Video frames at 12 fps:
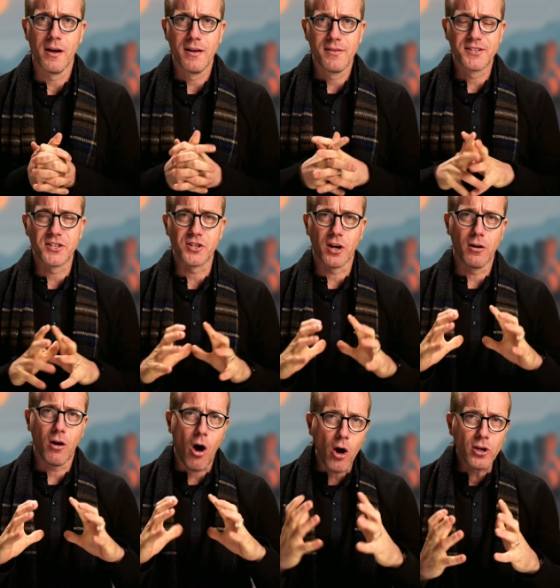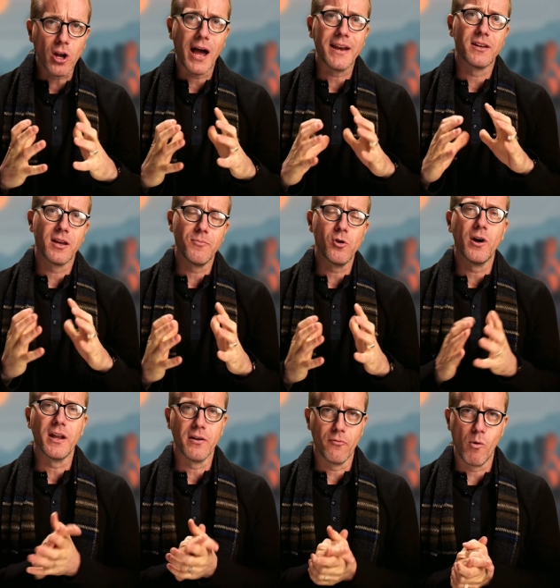This is an online
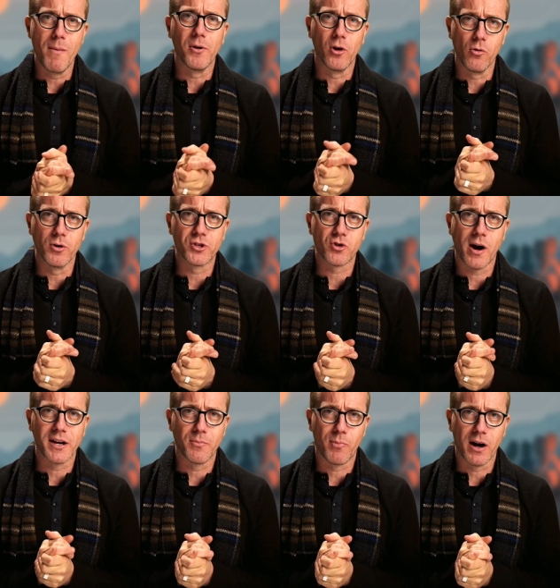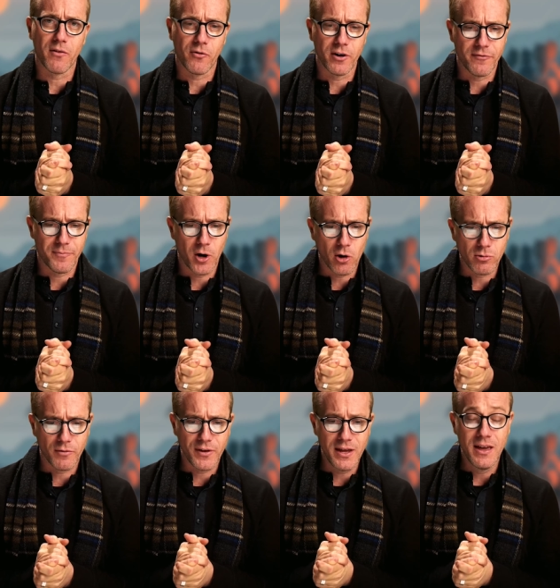community of women who are trying to break free of
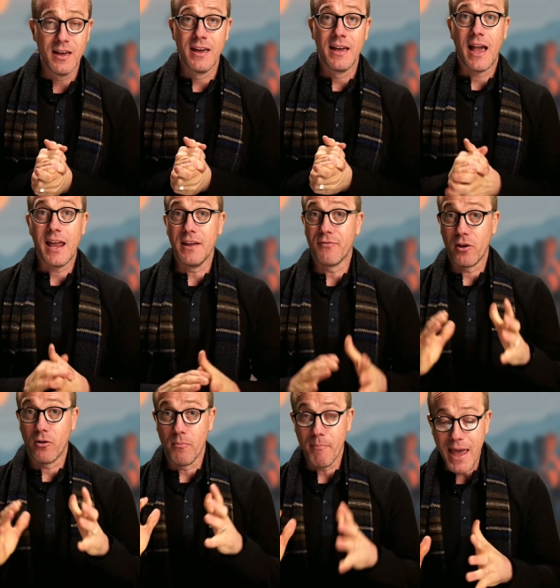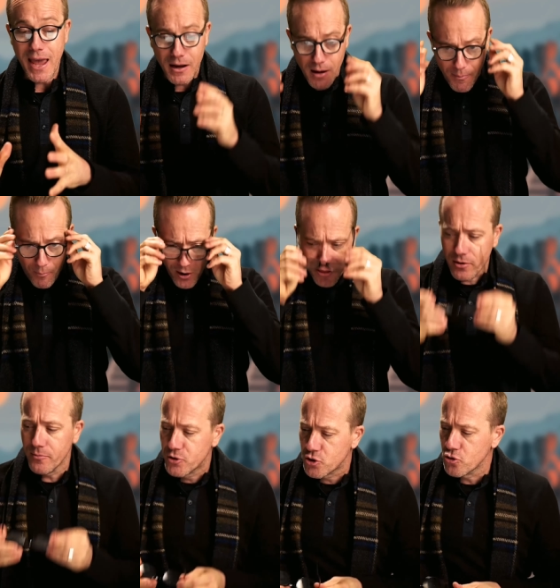pornography. And if they're a man, point
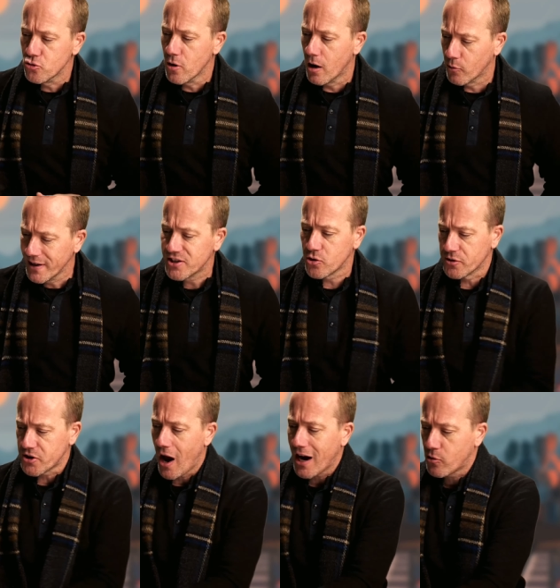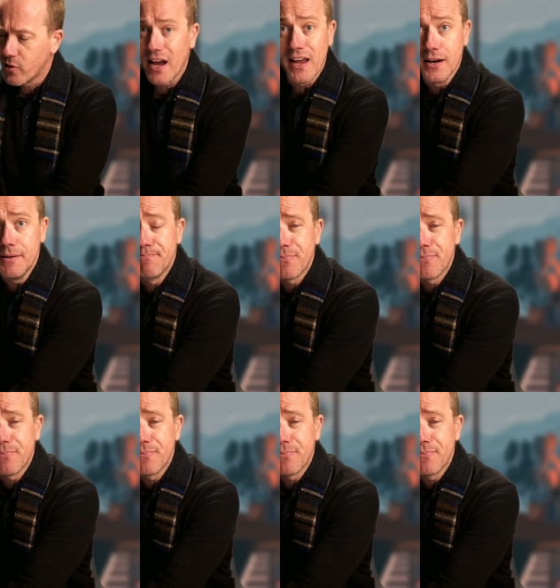them to a resource I created.